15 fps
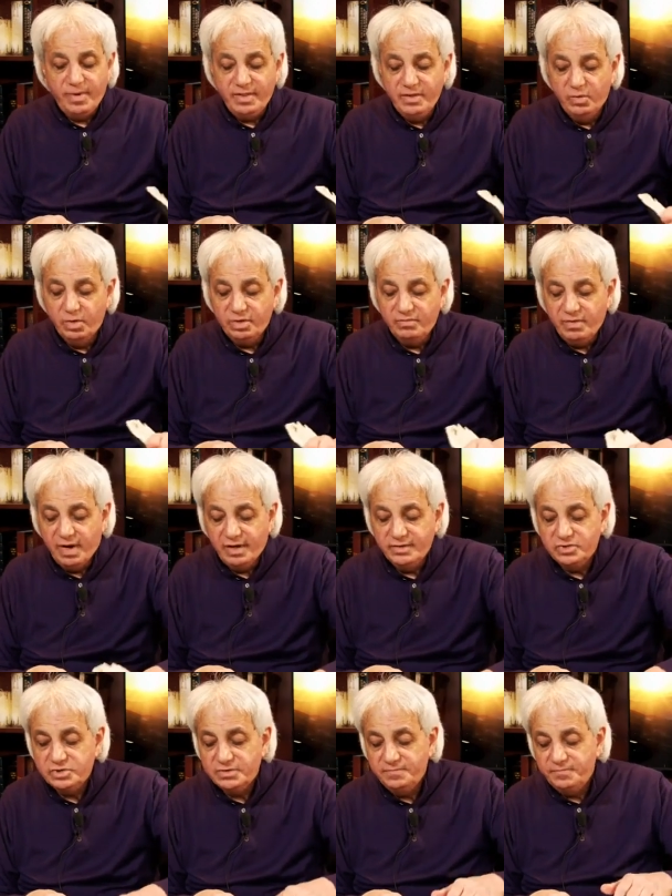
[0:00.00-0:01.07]
about the word of
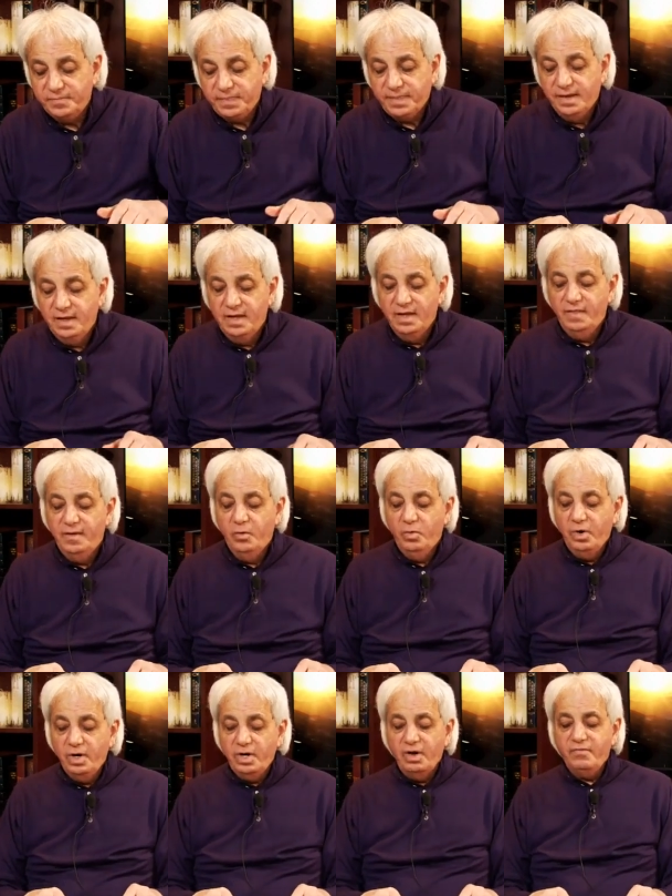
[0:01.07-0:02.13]
knowledge. The
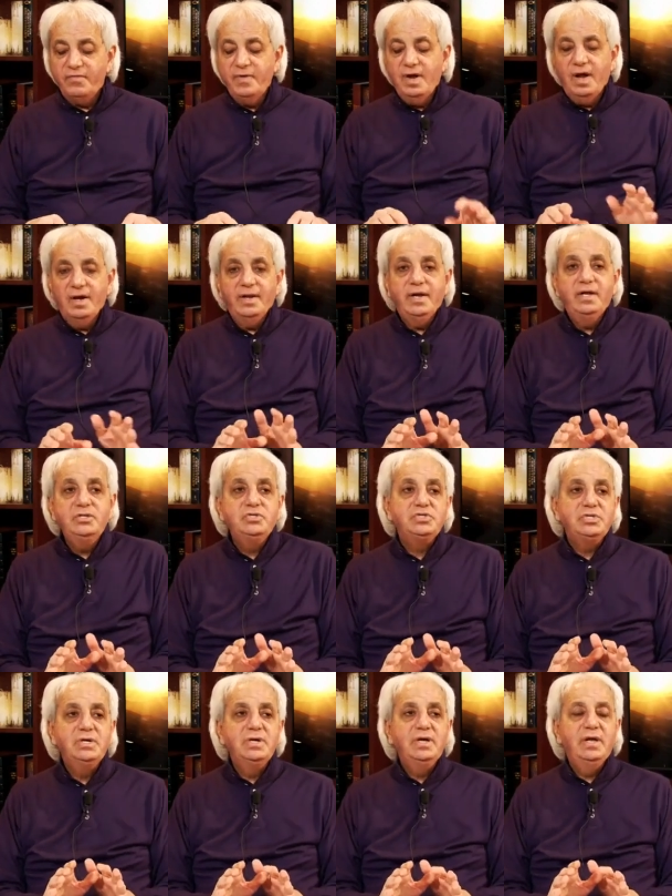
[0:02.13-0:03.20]
word of
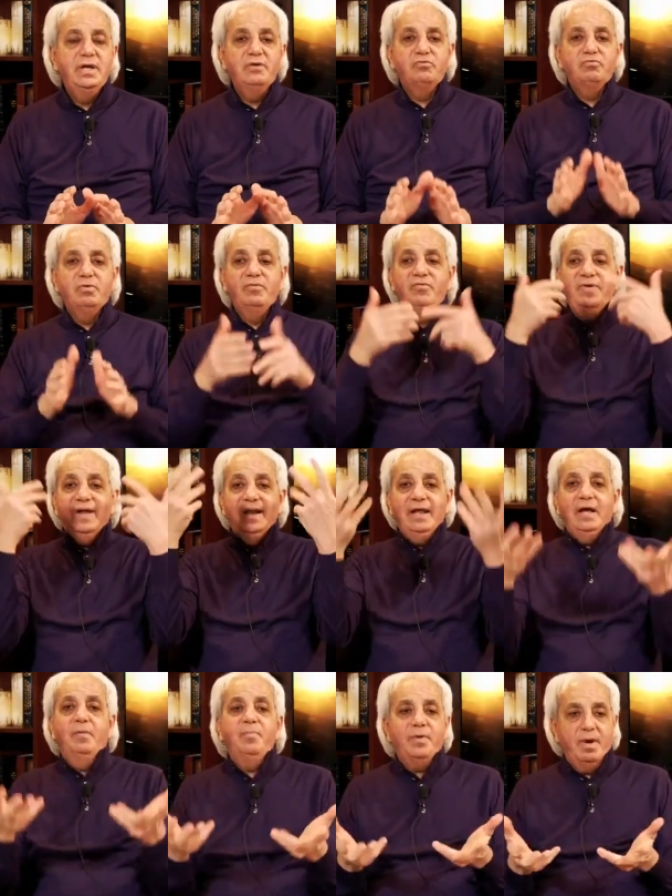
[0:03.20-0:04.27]
knowledge is
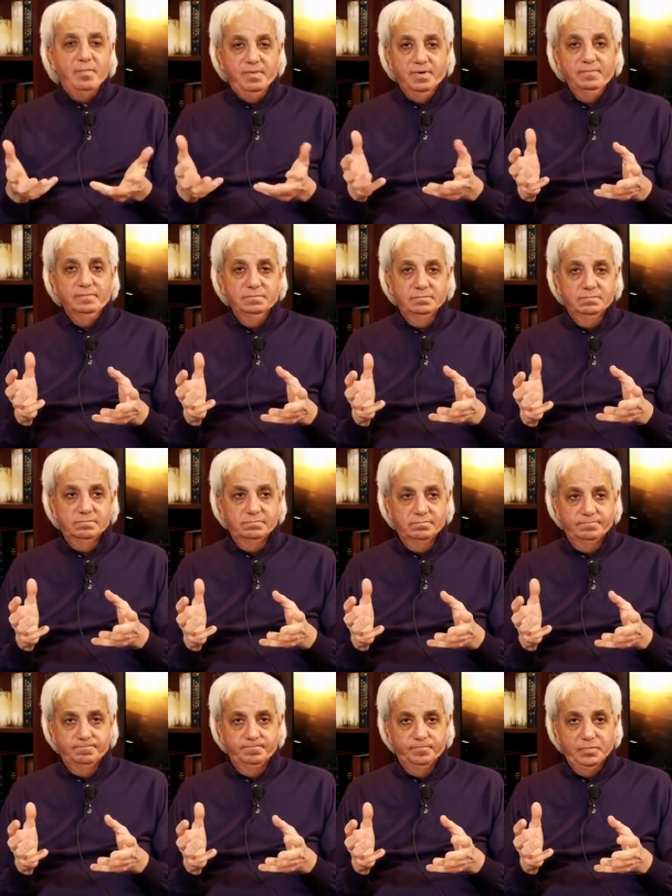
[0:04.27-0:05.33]
revealing a problem.
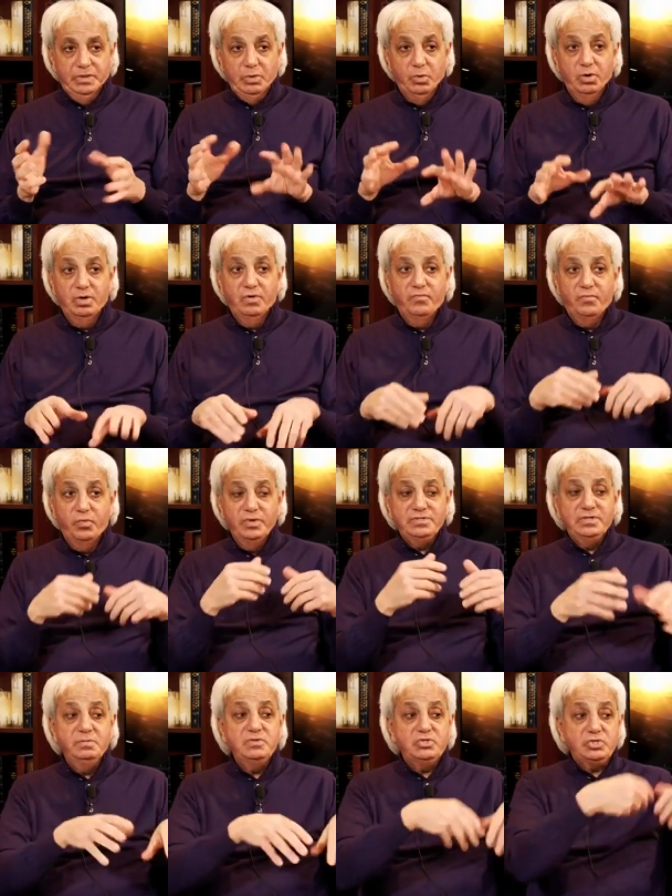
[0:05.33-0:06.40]
The word of
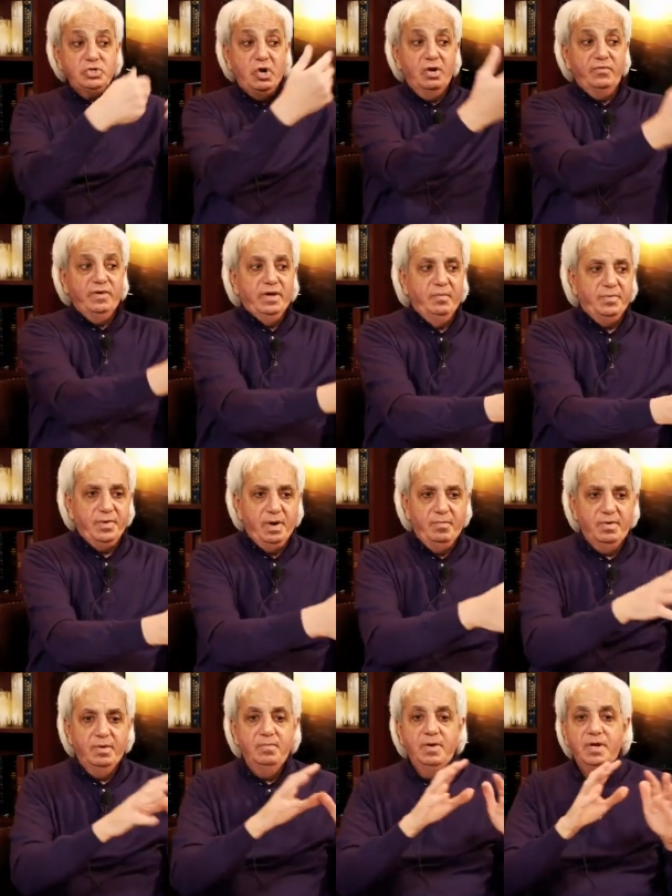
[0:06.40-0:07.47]
wisdom is solving a
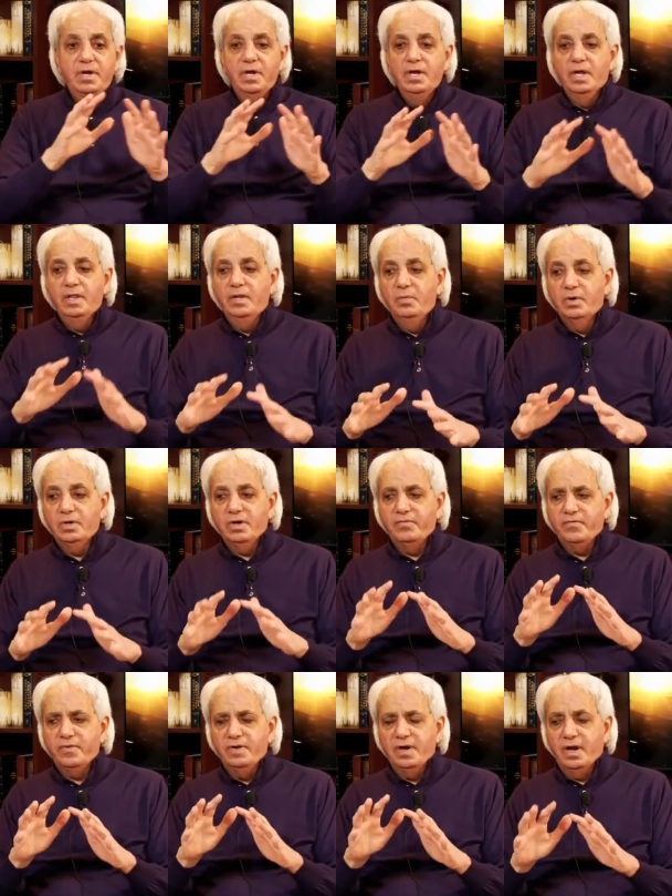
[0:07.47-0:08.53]
problem. The word
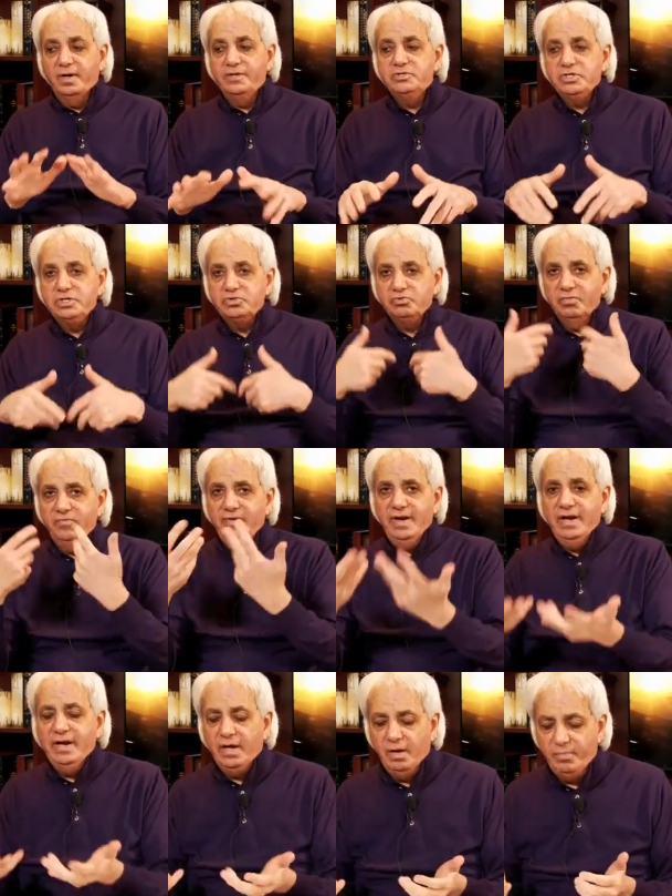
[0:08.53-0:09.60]
of knowledge is
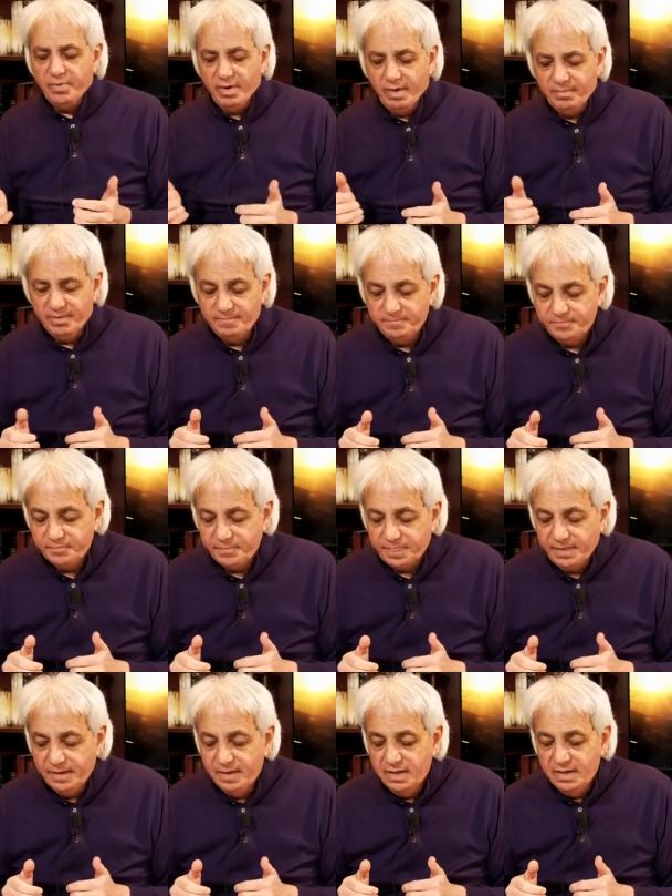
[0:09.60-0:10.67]
revealing a problem.
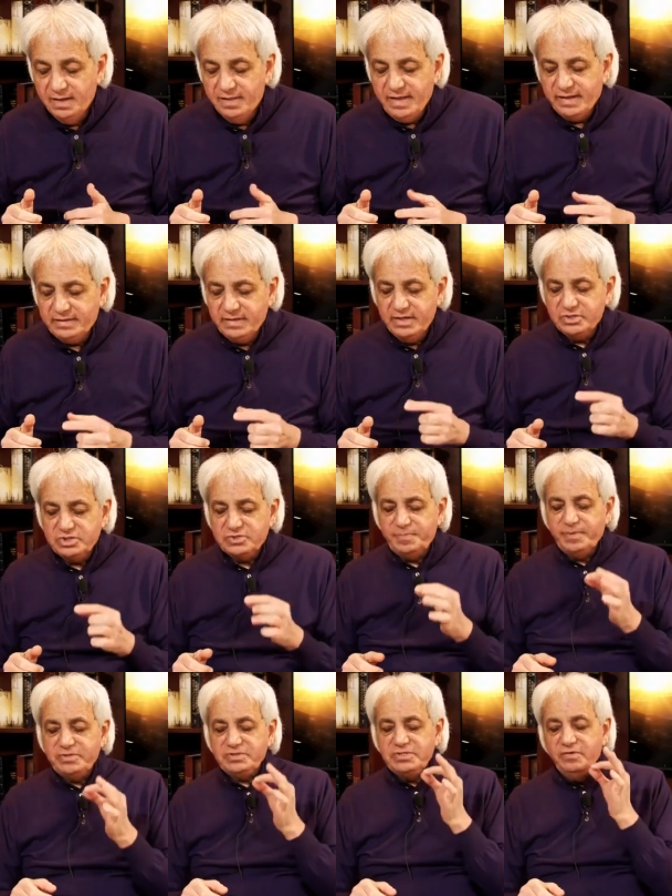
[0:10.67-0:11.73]
That is
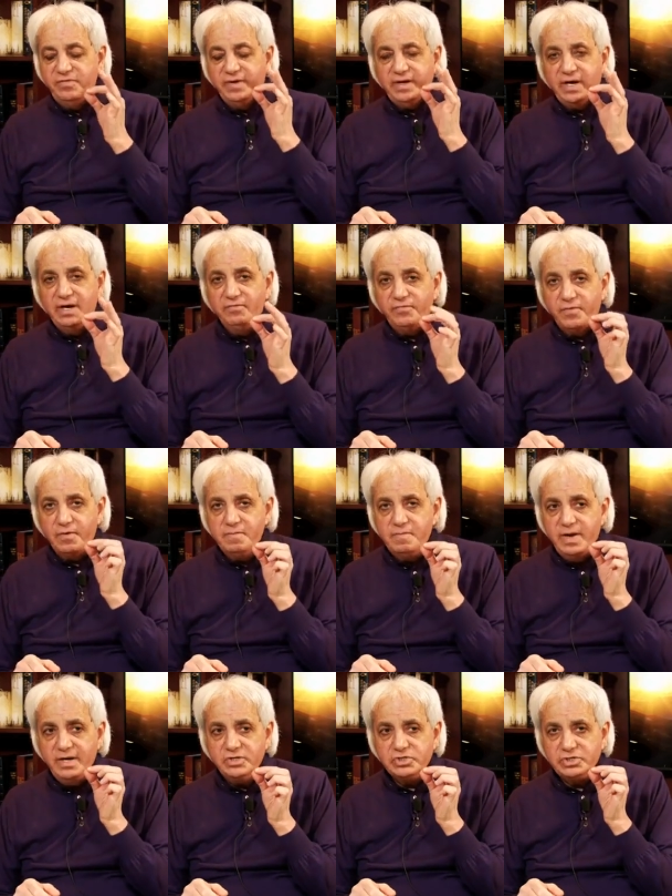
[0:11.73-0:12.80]
specific
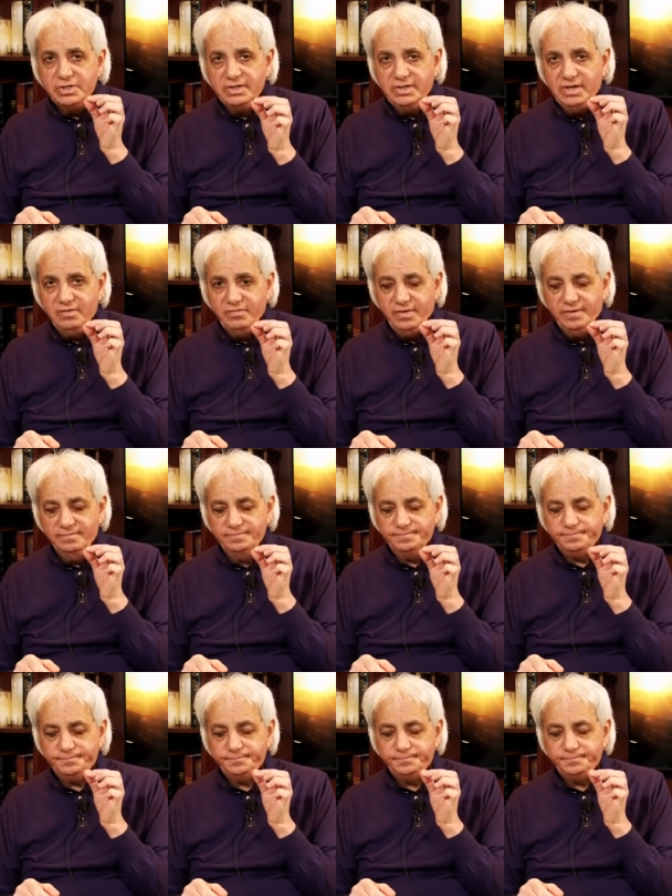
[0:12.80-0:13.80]
information given